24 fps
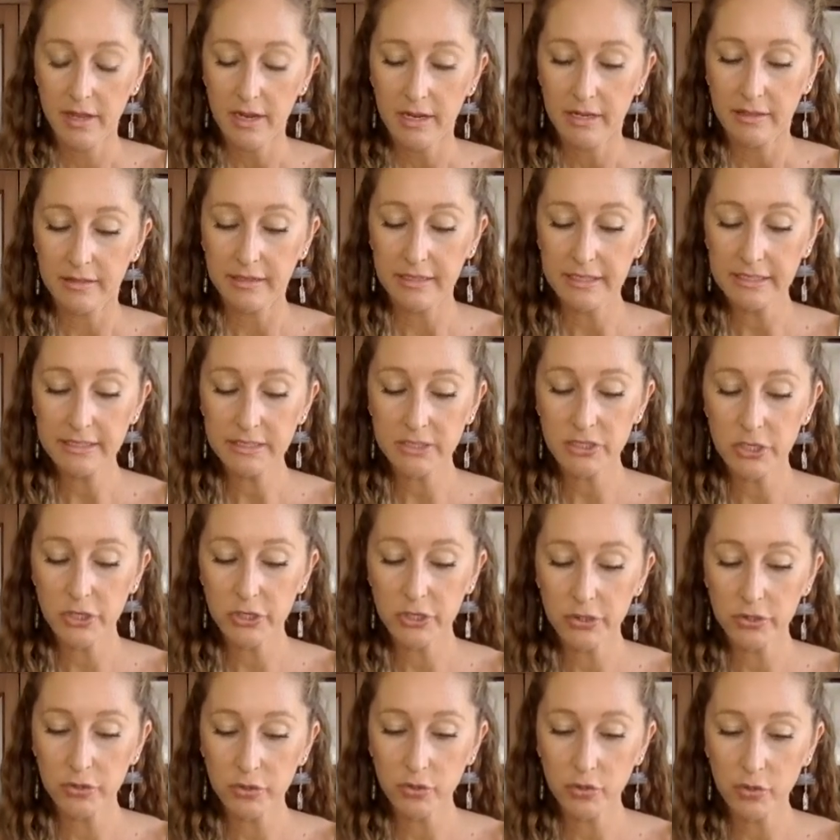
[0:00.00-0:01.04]
This
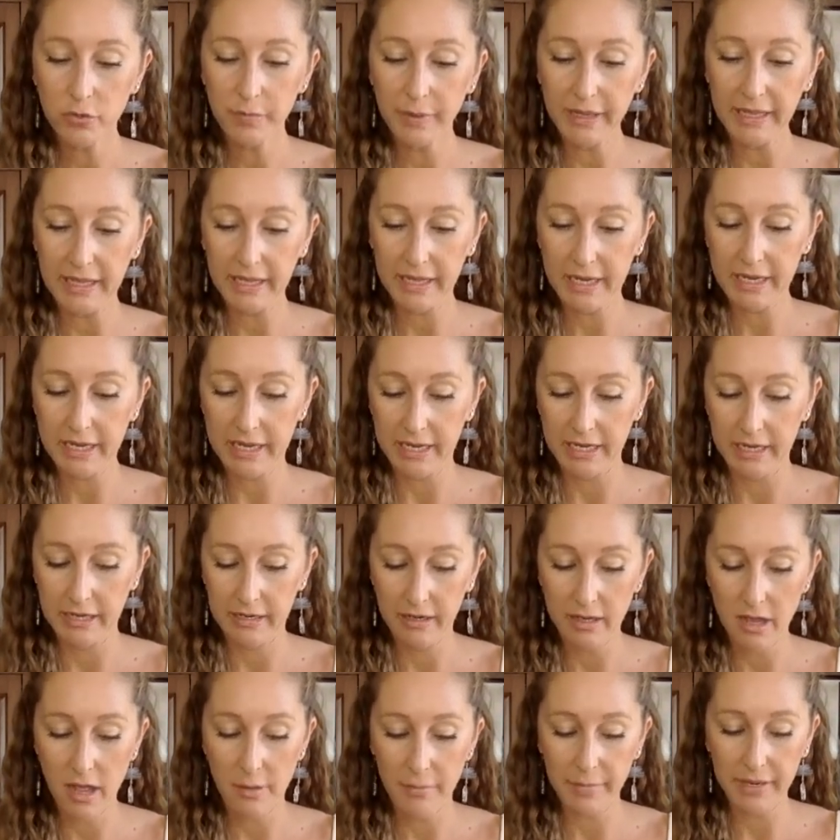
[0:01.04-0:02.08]
new beginning
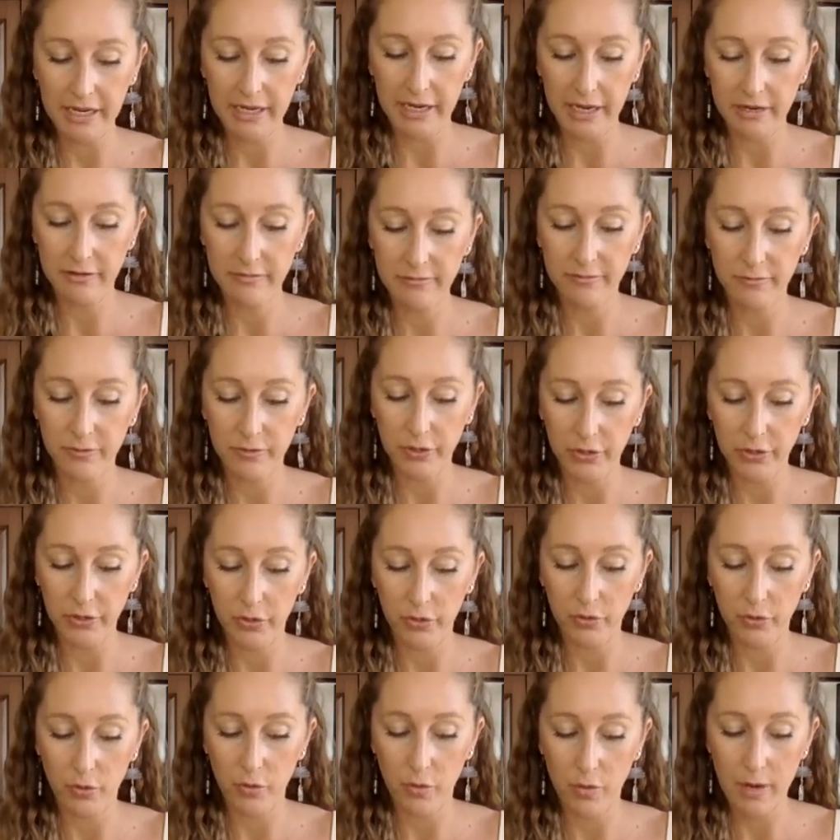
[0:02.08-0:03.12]
coming in for
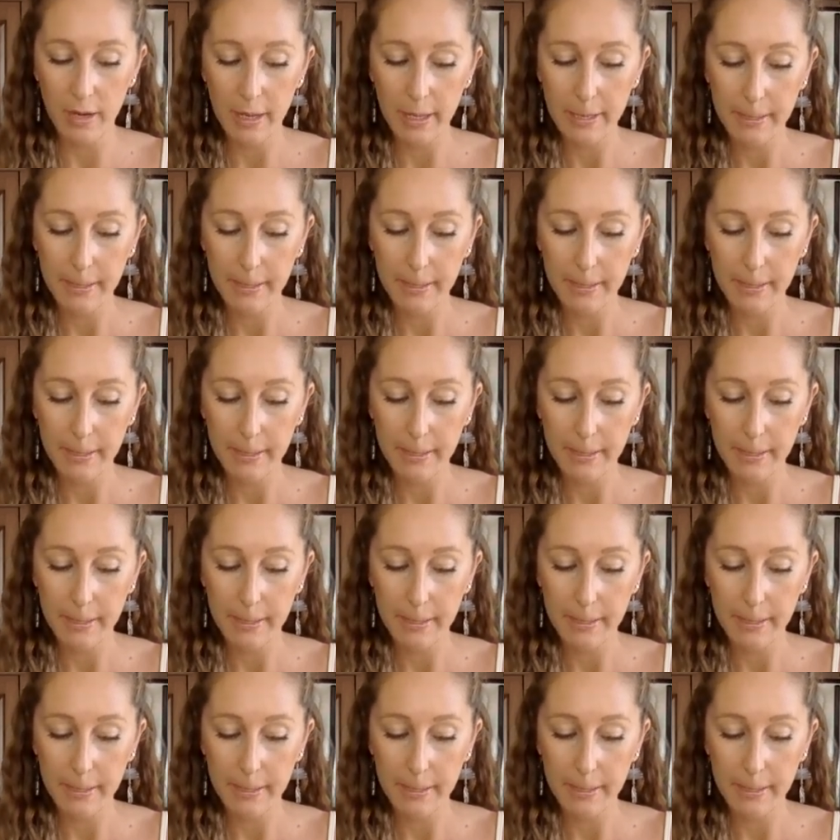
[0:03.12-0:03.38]
you.